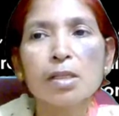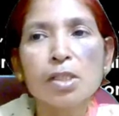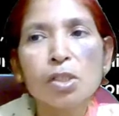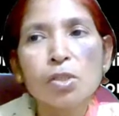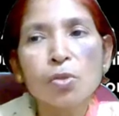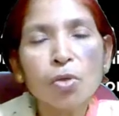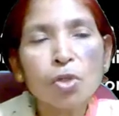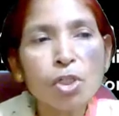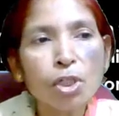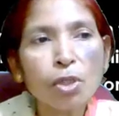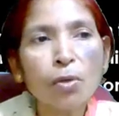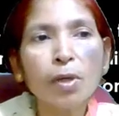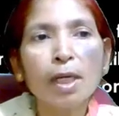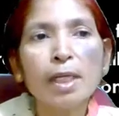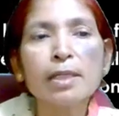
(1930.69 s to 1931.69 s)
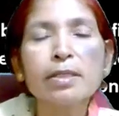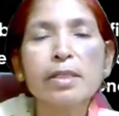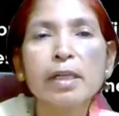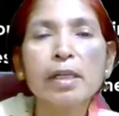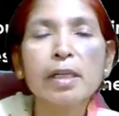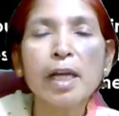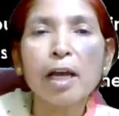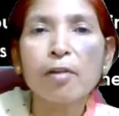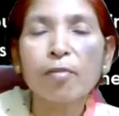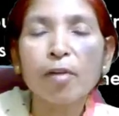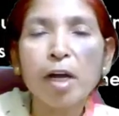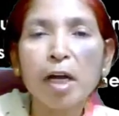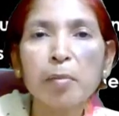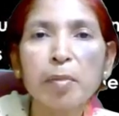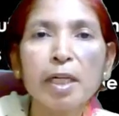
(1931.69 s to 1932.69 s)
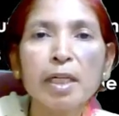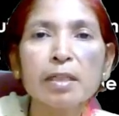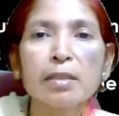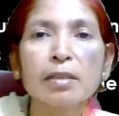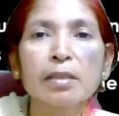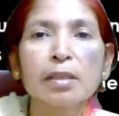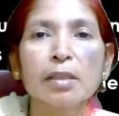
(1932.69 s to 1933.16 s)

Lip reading: socio-cultural environment